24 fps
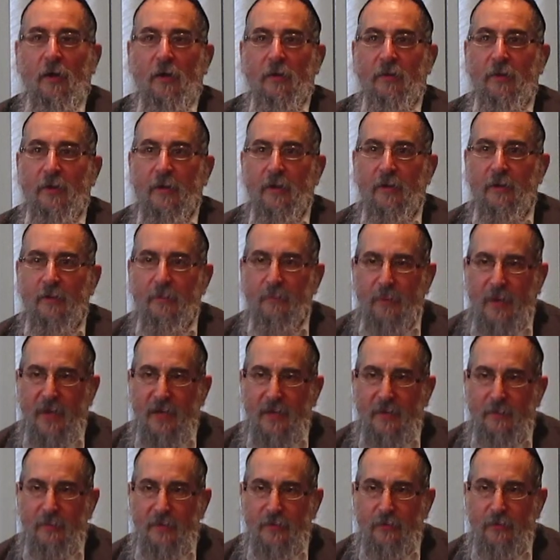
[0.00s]
the
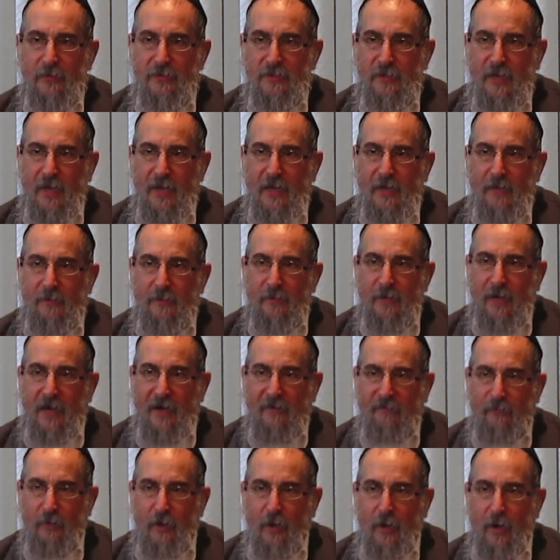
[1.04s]
baby was named
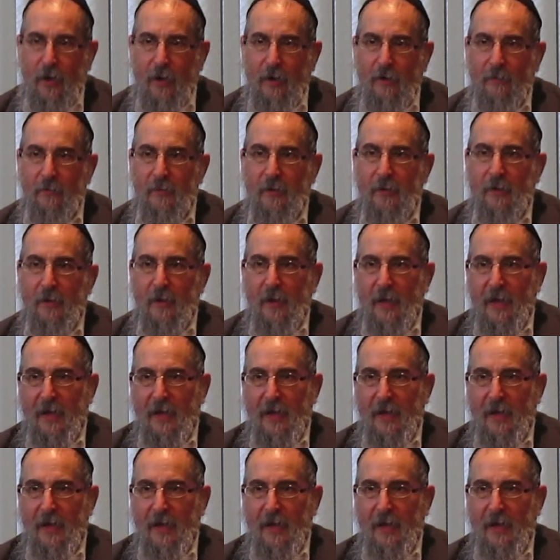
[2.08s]
Abraham,